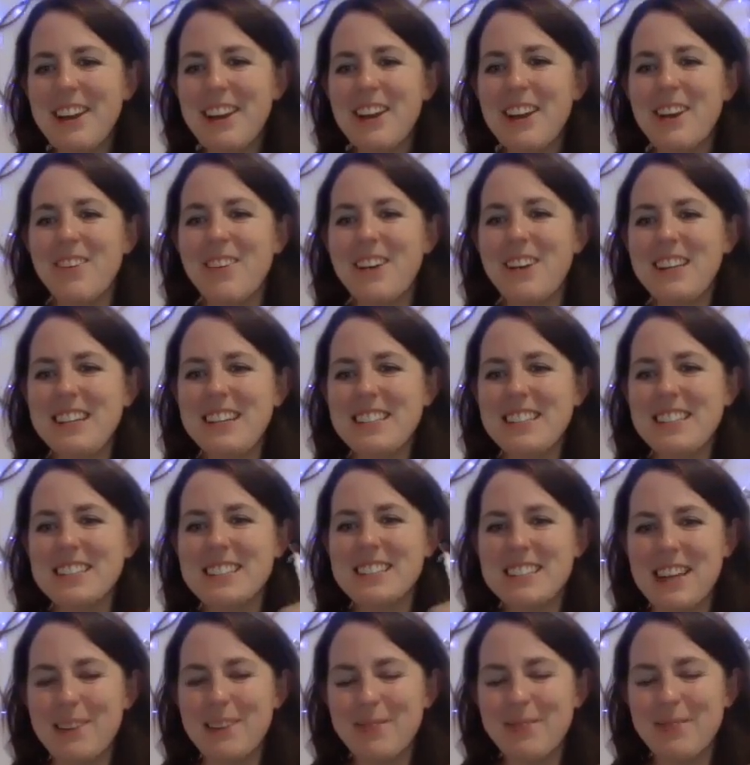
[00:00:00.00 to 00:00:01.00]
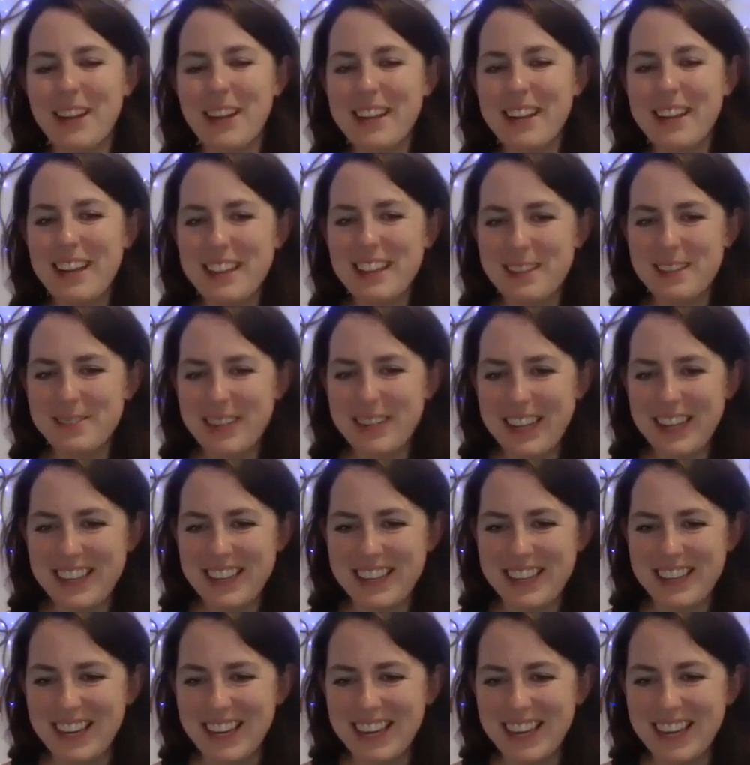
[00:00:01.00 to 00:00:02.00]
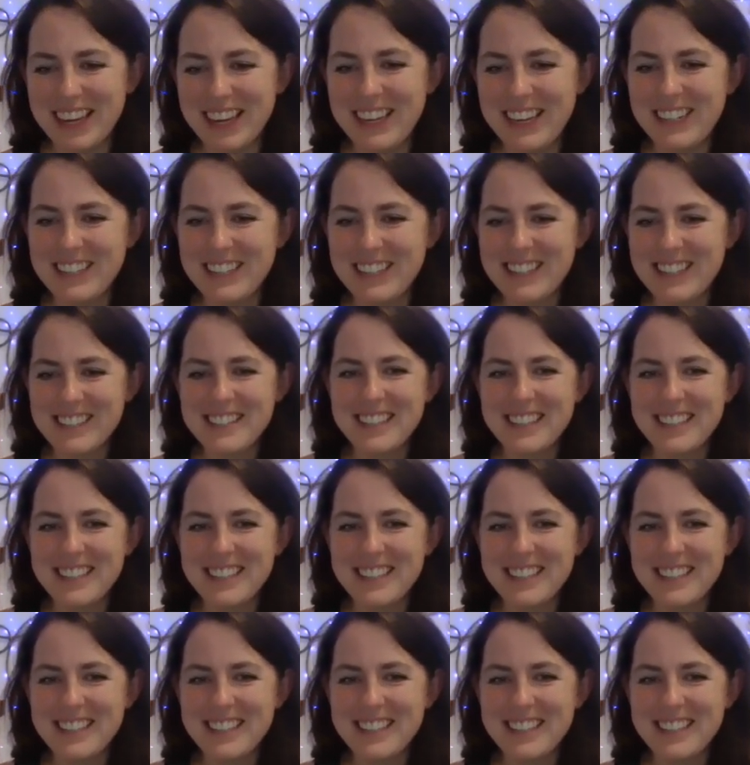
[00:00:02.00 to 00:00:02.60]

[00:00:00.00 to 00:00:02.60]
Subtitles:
We need to stop breaking the money things.